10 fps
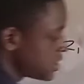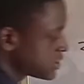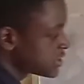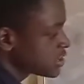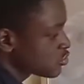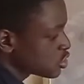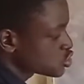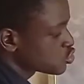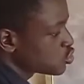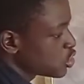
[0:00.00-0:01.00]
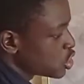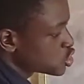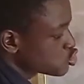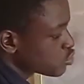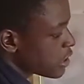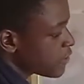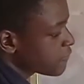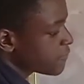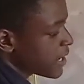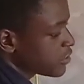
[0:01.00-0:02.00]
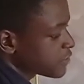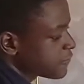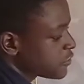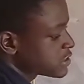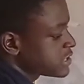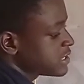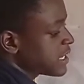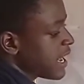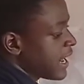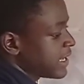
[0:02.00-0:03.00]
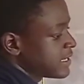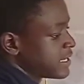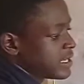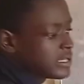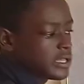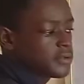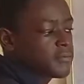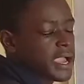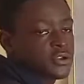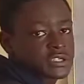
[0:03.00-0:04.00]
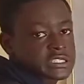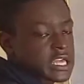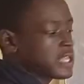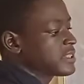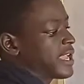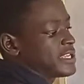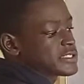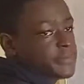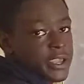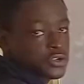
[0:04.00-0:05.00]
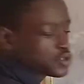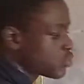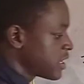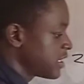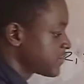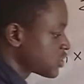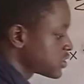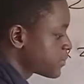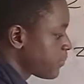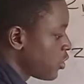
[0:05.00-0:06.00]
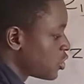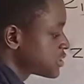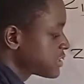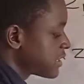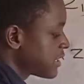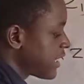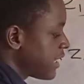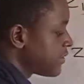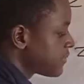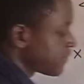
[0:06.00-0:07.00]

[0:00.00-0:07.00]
This is equals to 12 minus 14i, then minus 10 times minus 1 gives us plus 10.